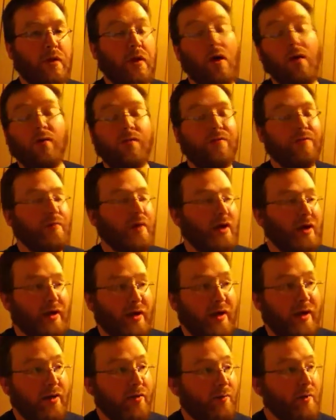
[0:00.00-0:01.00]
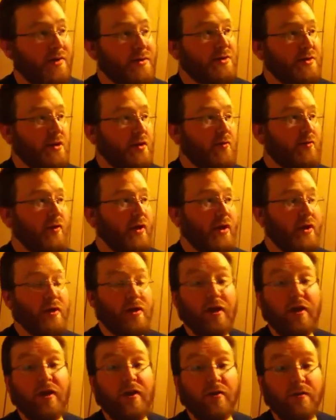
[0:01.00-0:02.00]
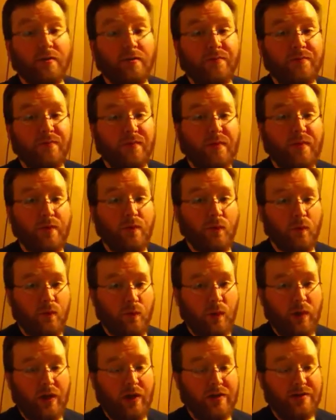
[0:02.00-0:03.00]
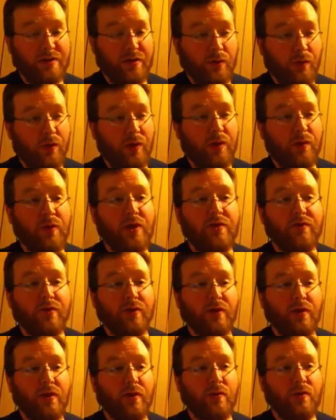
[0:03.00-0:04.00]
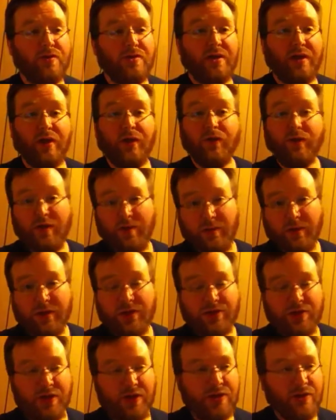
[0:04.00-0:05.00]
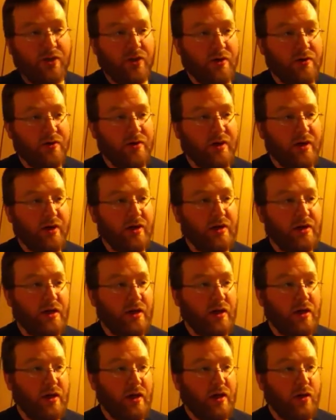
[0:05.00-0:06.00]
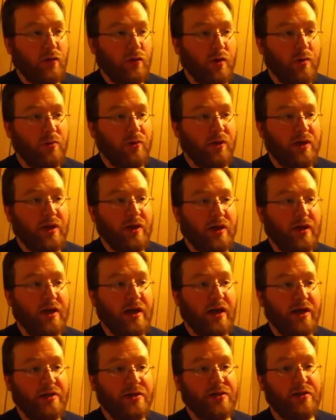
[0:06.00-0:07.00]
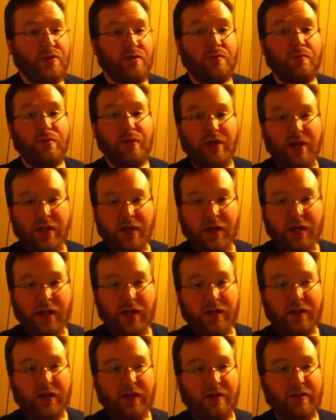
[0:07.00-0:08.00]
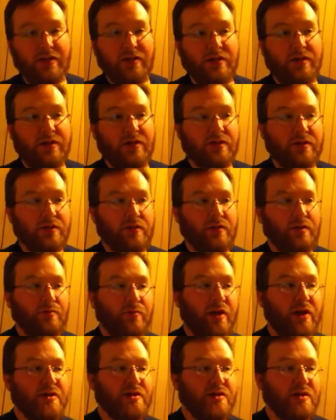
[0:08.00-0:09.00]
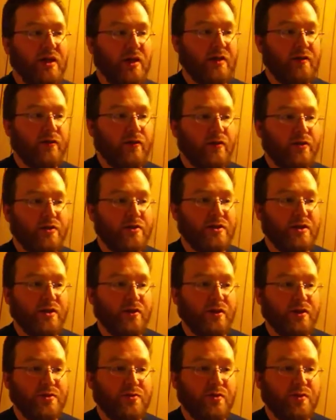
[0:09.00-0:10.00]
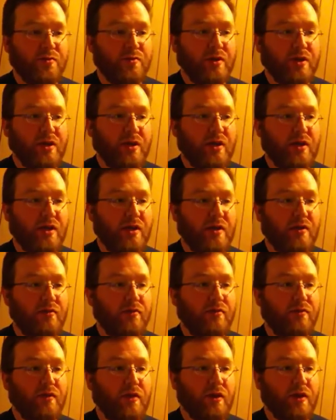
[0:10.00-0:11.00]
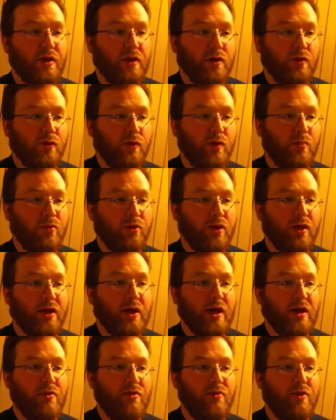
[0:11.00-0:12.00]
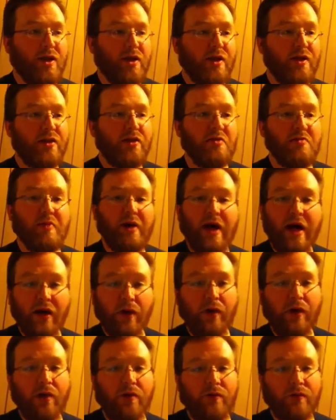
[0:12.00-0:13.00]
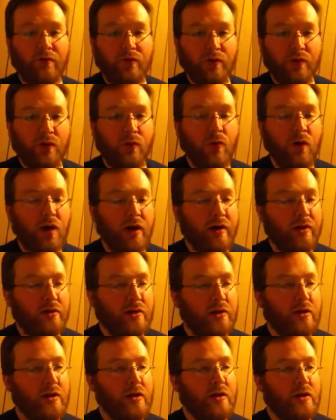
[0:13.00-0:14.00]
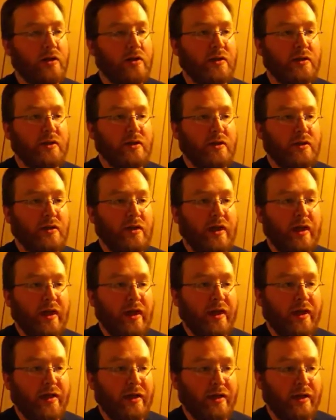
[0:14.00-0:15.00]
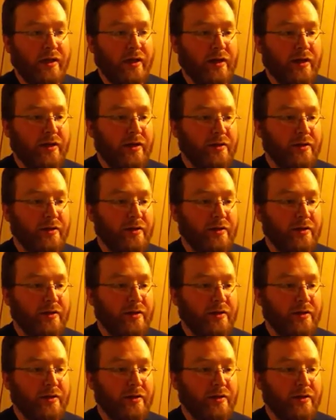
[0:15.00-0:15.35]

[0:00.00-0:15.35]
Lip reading: oh, I get ahead of myself, and Sigourney Weaver was in agreement. She thought that Ripley had gotten too big, that the best thing for the series would be if Ripley kind of faded to the background for a little while, and